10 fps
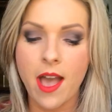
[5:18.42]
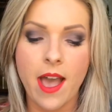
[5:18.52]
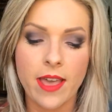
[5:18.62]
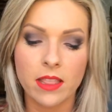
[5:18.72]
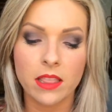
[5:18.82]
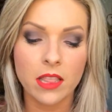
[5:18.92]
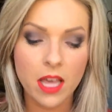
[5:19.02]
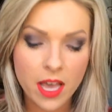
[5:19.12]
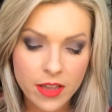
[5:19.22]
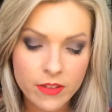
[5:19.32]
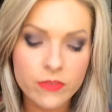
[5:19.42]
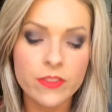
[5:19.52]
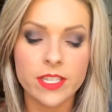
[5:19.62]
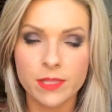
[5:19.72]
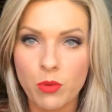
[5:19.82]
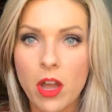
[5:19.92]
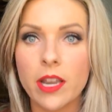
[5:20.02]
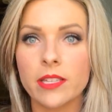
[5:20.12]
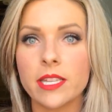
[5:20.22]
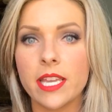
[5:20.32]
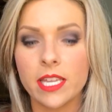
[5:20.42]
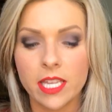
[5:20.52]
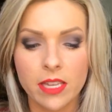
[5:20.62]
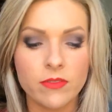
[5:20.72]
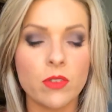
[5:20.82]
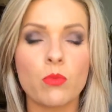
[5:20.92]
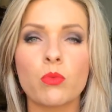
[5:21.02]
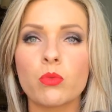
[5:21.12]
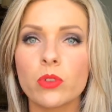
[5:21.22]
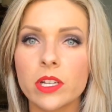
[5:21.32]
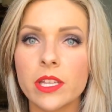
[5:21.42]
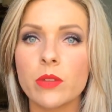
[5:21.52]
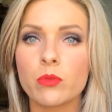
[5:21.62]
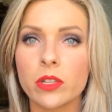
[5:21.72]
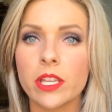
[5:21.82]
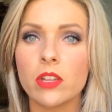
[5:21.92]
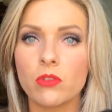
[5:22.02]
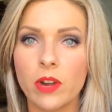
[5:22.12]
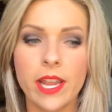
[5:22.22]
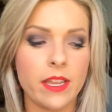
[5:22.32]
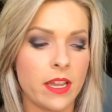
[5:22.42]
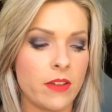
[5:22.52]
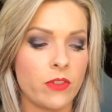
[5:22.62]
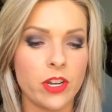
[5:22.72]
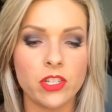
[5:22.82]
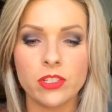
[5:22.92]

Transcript: I love this product. It gives really, really great coverage.